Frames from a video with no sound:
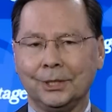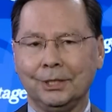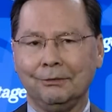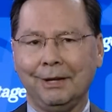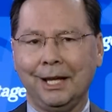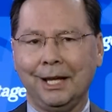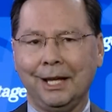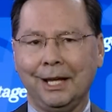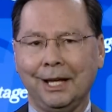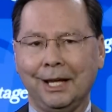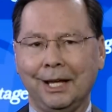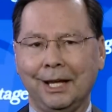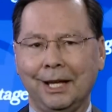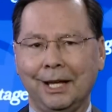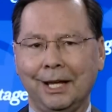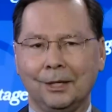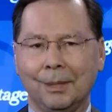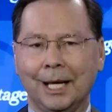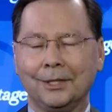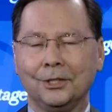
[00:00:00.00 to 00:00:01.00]
investigated
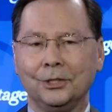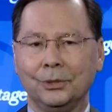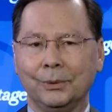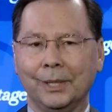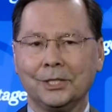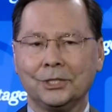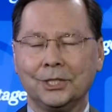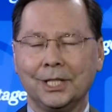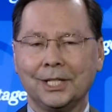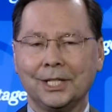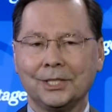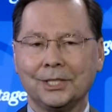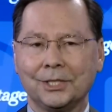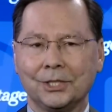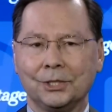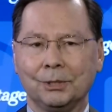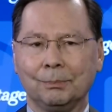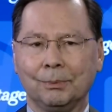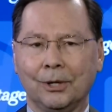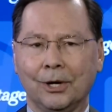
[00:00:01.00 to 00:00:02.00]
by the U.S.
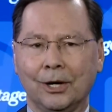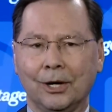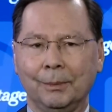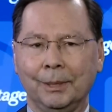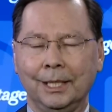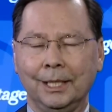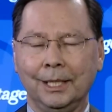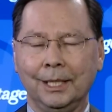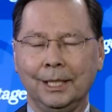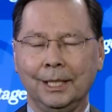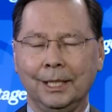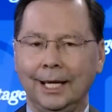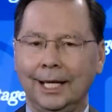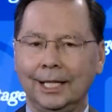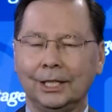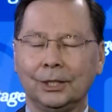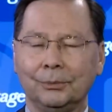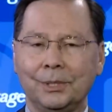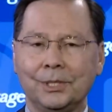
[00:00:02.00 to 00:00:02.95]
Justice Department, and it could